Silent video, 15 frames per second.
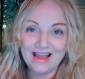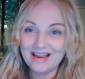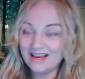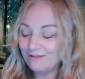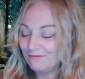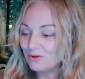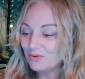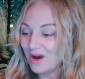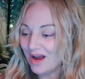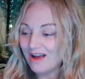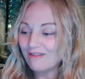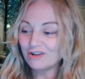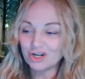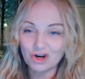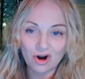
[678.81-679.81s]
If you
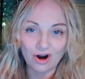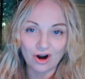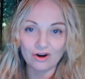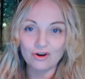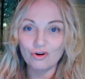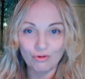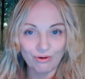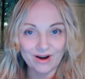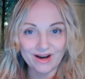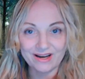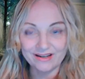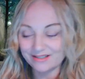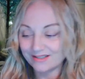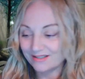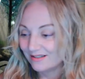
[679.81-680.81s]
have a car,
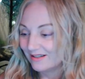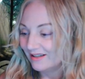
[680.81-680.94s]
great.